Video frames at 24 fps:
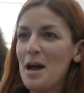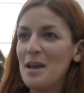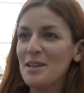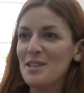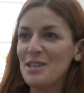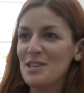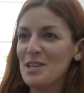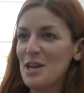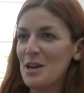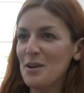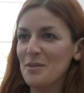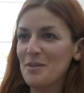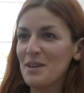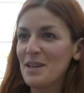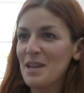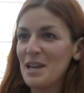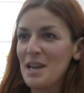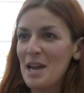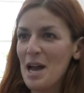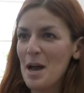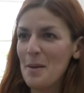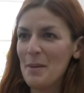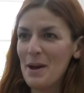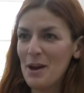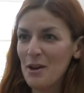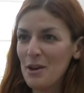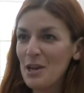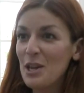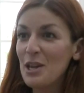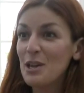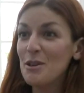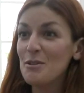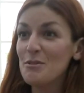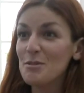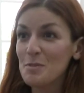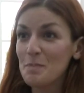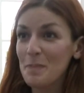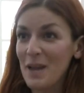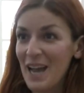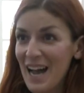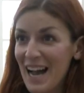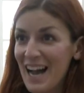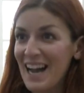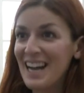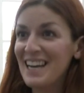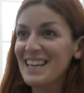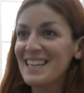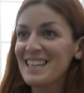you know, about who's
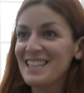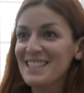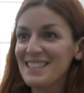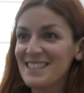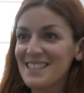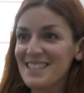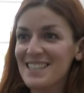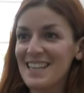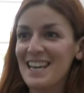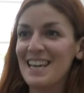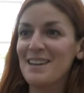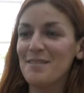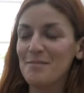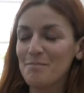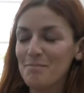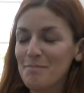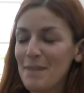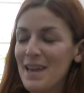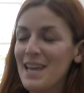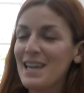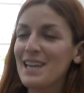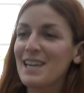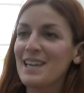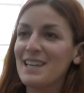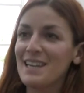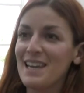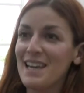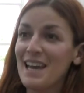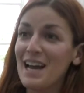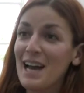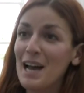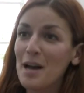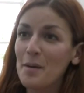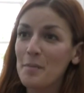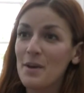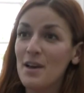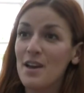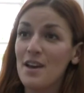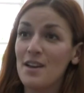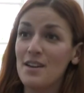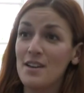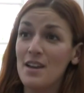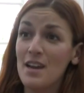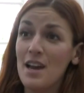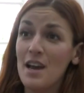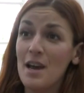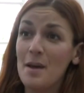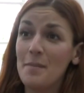behind it, making it
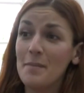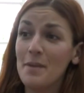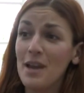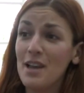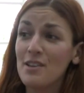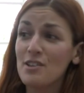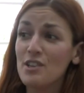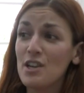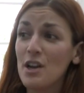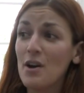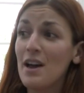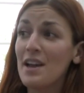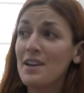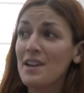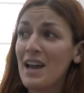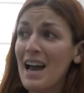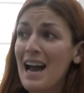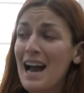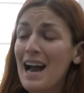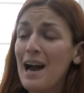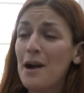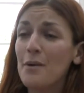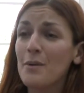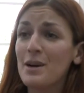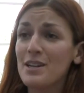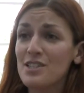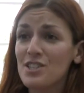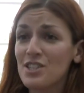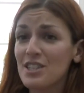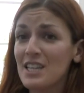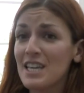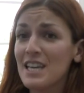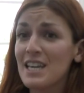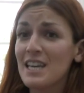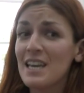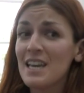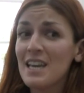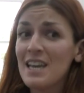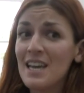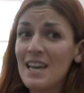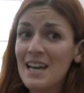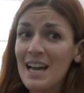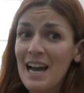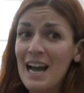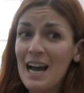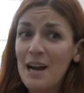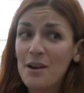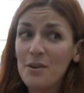happen, and you know, and how
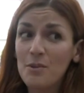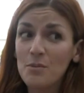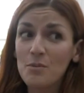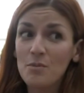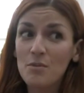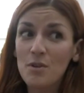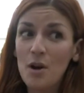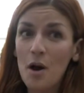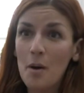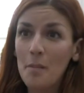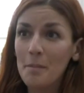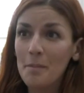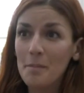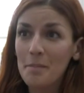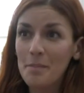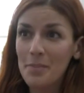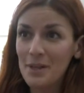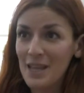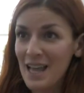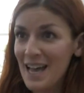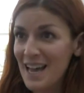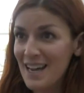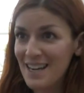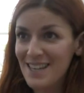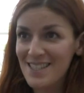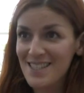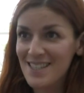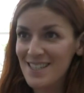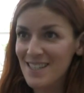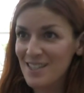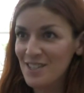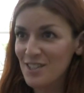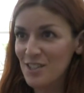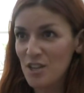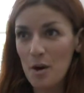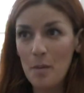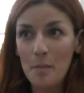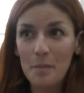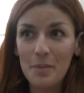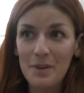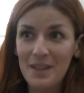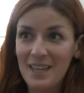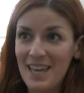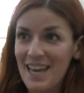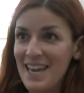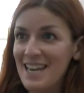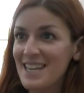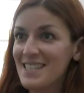complex and
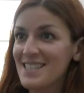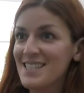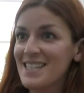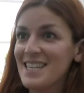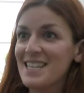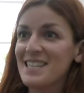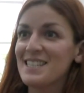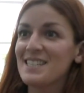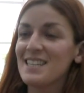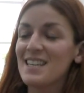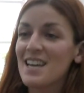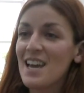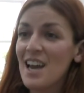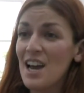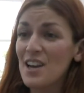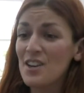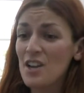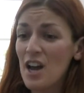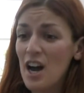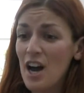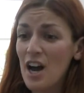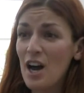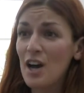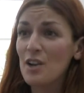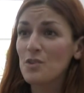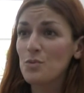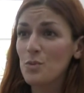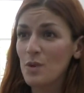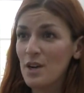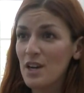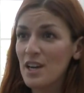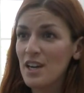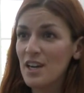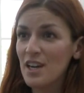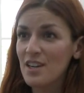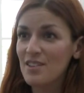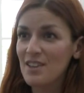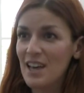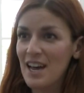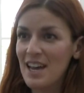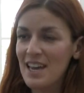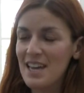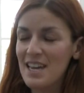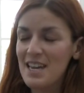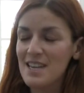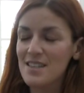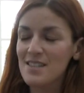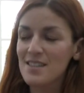complicated and hard work
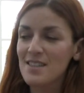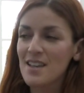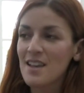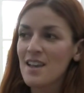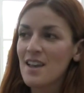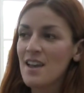that is.